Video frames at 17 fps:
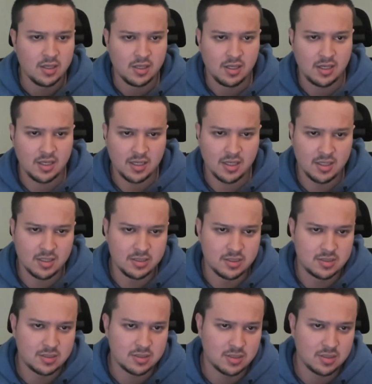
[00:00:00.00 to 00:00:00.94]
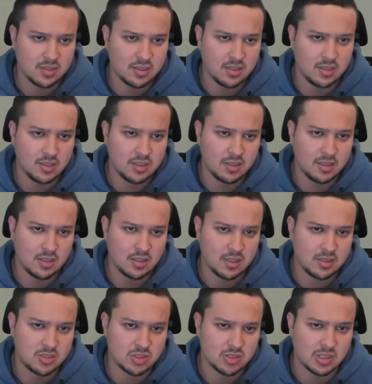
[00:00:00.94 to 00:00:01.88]
and
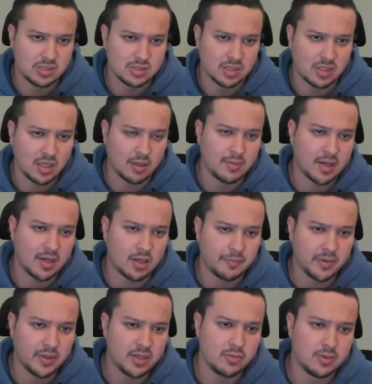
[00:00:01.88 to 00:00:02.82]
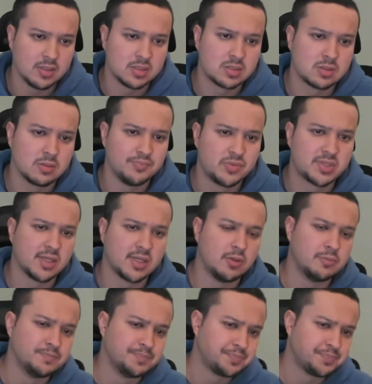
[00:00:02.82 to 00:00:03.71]
it just sends the king back up anyways. So,